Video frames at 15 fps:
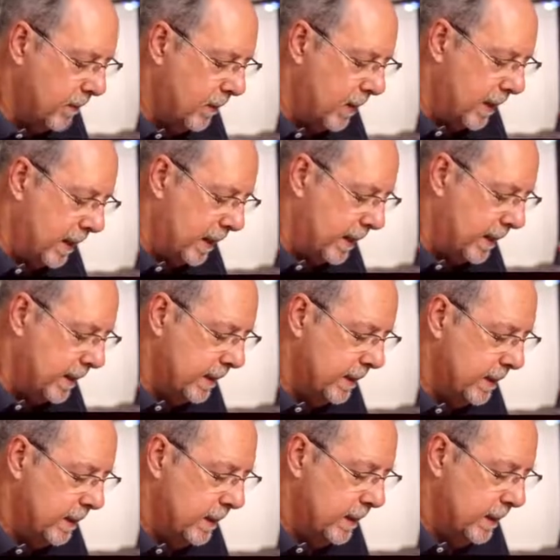my
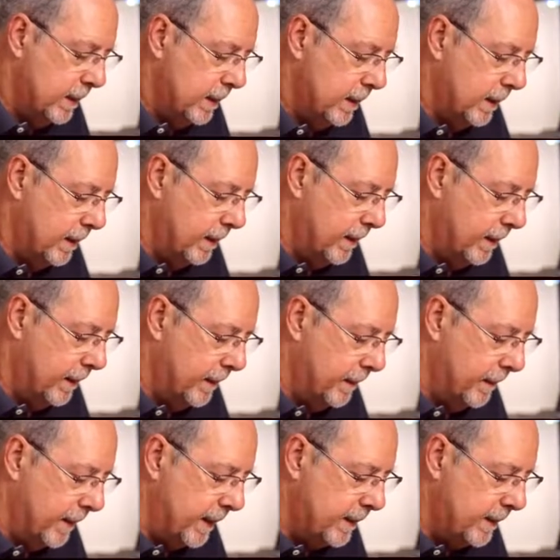
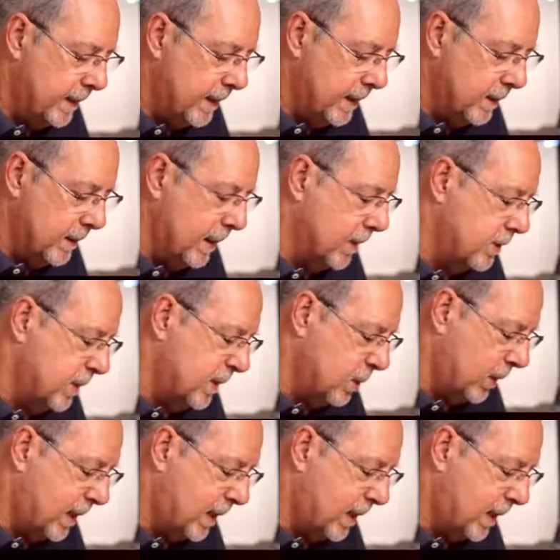indicated airspeed, or